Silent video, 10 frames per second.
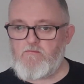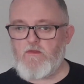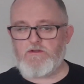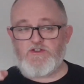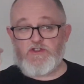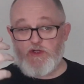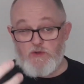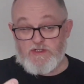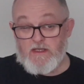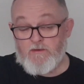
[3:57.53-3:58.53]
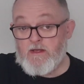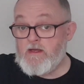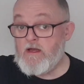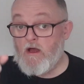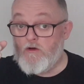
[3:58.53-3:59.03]
It's juicy,
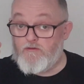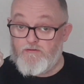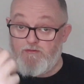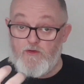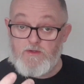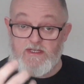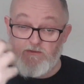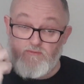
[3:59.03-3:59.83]
fruity,